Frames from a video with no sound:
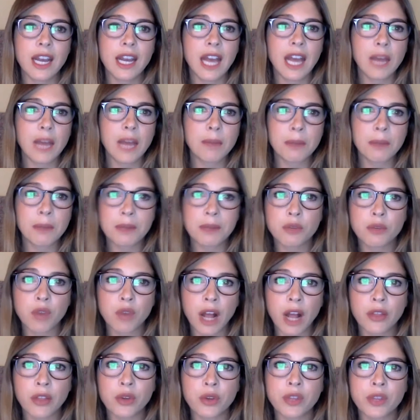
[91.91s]
And maybe
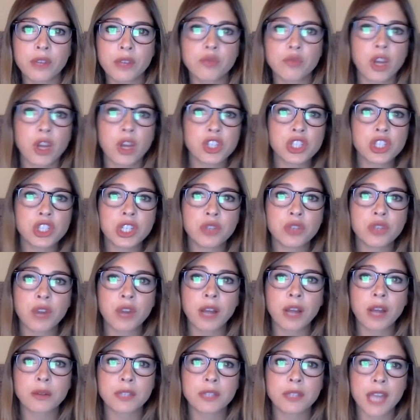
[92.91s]
rather than rushing
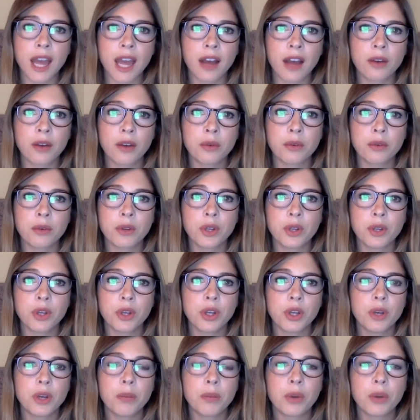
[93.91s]
around town,
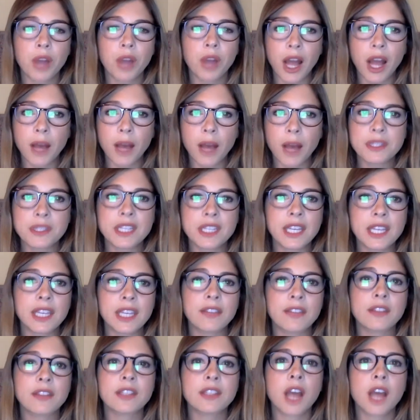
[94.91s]
perhaps taking
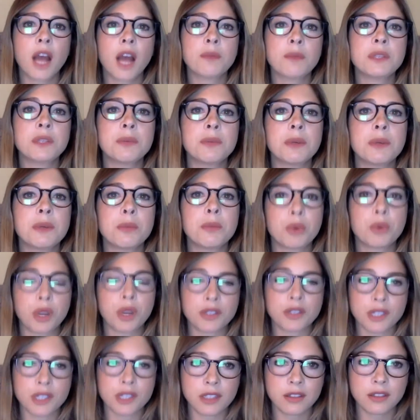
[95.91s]
the time to be
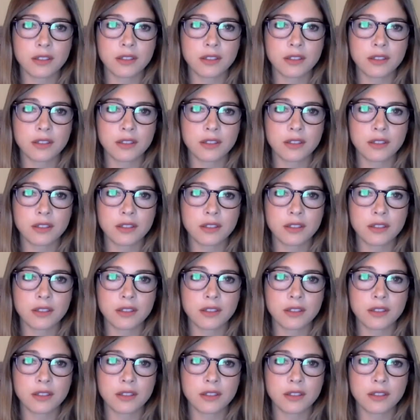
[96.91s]
present.